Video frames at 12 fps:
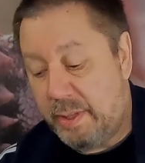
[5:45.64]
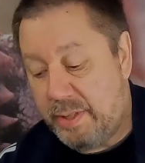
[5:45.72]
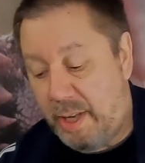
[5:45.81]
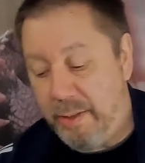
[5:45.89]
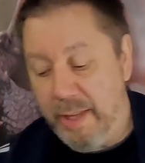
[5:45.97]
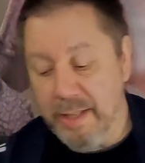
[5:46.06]

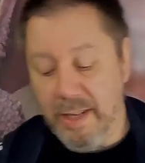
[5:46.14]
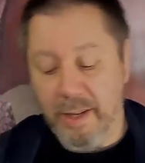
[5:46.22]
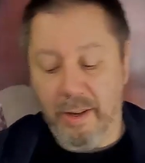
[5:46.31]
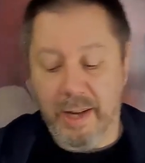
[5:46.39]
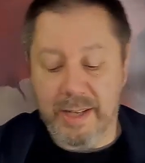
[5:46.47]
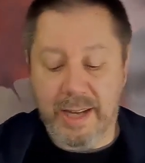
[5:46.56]
So there's a
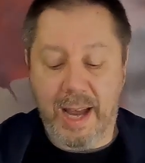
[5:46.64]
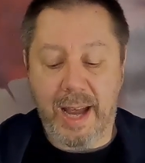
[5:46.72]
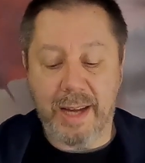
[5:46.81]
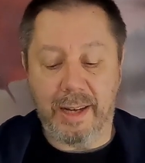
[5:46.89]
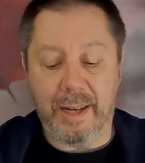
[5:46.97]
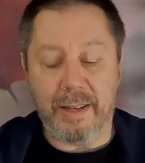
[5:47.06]
lot less
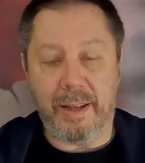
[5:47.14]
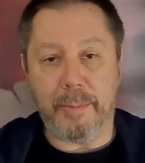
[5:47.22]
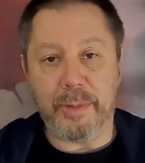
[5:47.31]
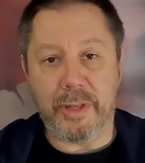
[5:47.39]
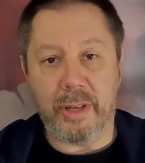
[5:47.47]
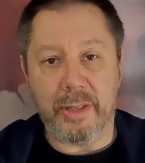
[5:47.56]
handling.
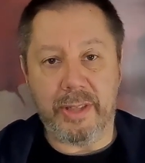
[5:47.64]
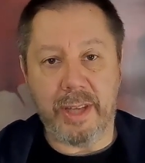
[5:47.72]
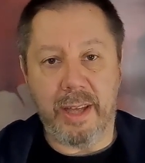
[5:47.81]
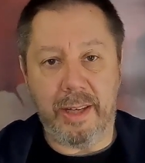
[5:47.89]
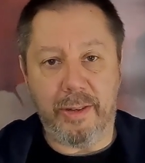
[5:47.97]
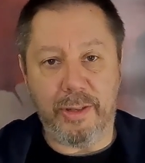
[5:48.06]
I'm
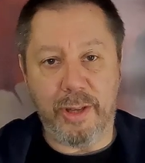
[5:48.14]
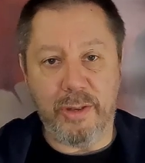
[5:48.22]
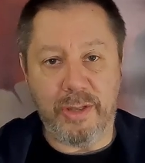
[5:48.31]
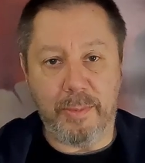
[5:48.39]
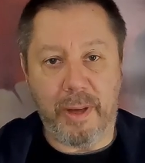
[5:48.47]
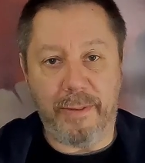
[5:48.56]
certainly not
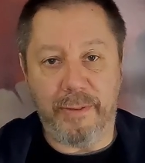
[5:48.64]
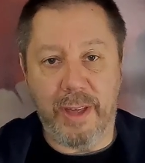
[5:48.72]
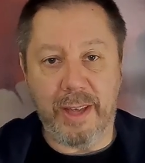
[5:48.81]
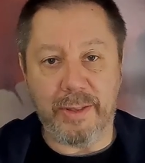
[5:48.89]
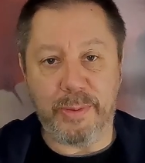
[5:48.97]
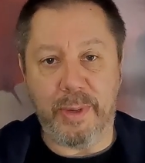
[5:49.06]
using my
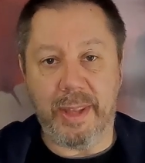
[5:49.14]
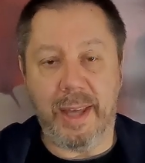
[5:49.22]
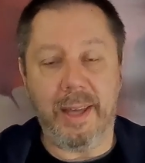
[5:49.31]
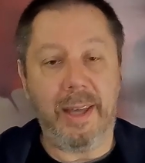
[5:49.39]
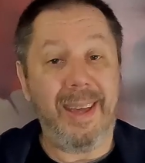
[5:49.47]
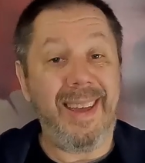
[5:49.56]
fingers with it.